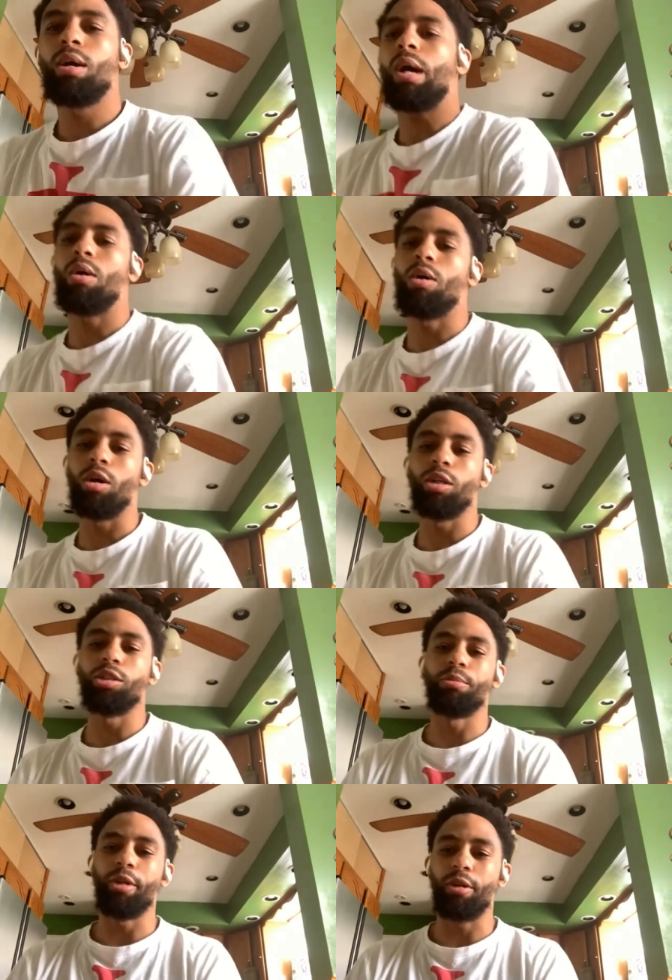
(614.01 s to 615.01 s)
hard
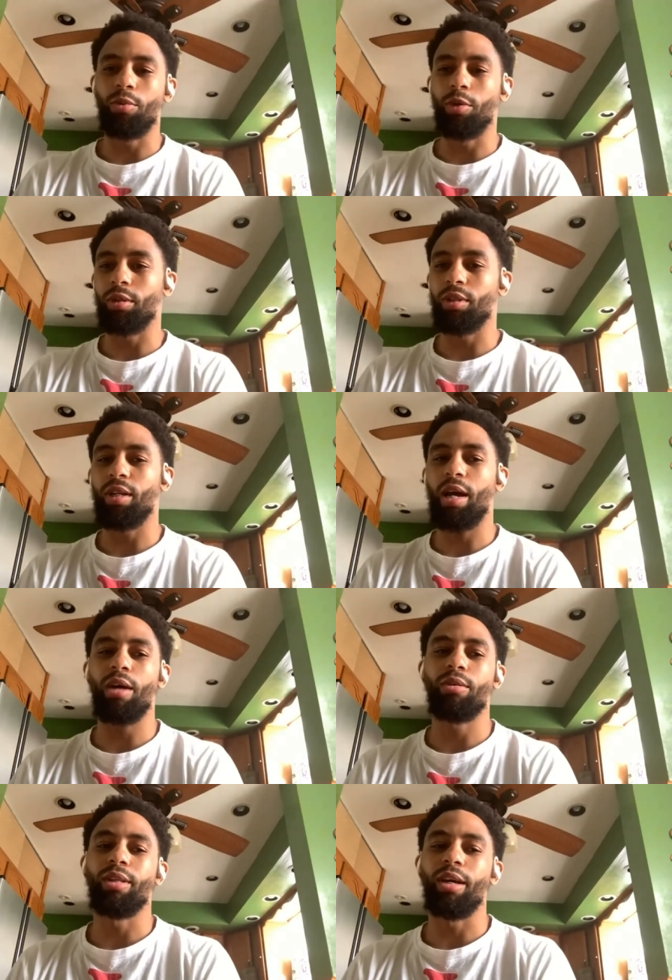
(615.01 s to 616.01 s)
Jameer worked and
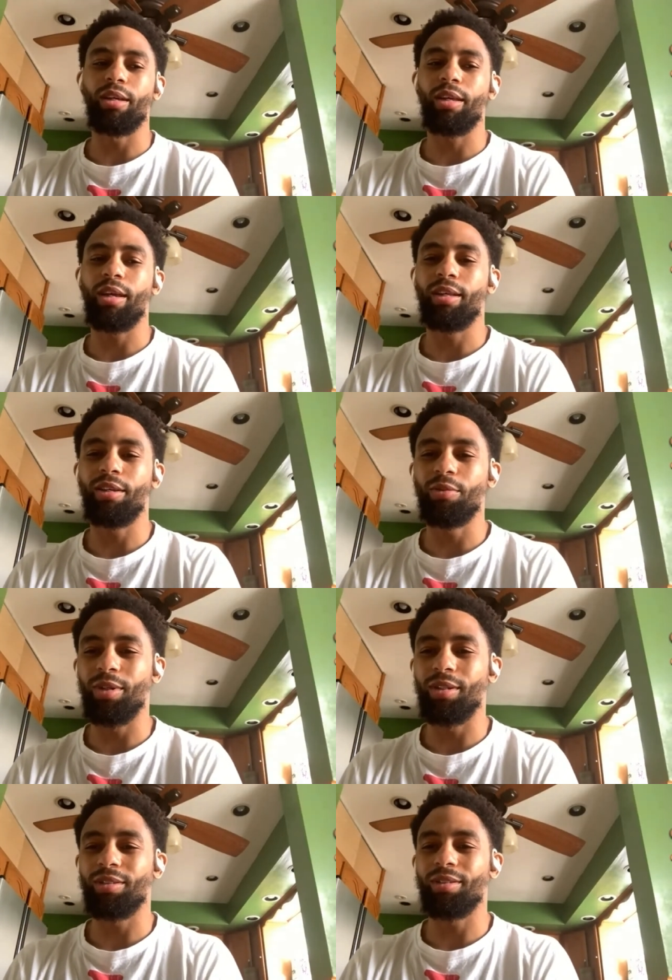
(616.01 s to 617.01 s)
how dedicated he
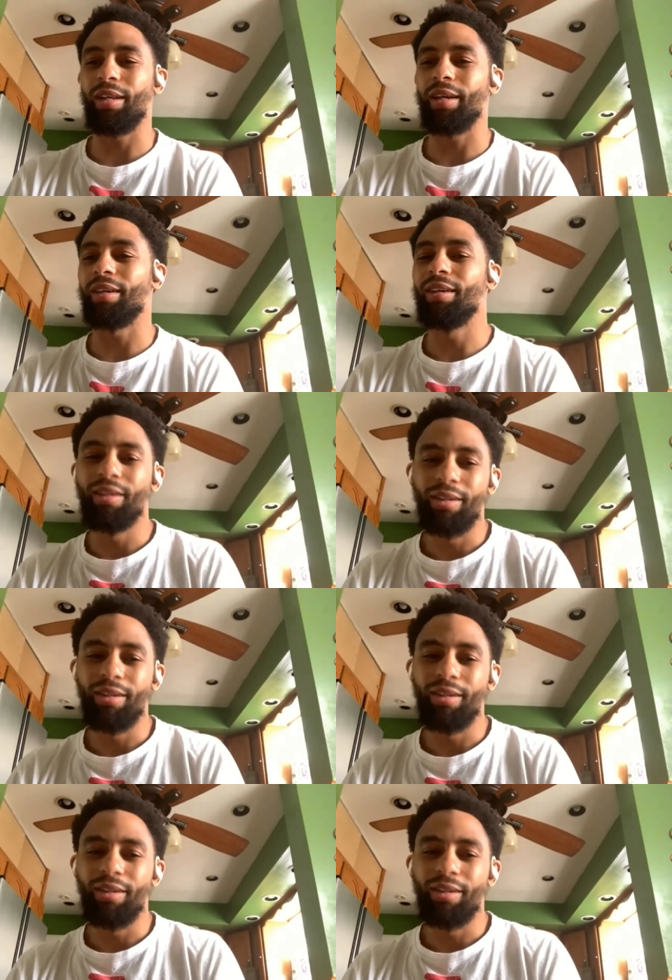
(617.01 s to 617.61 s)
was to like